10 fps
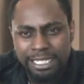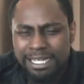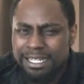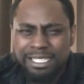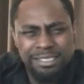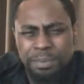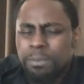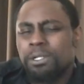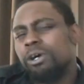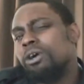And these
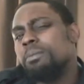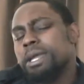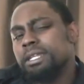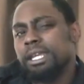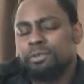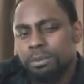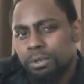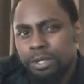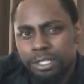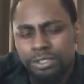people are all mandated reporters.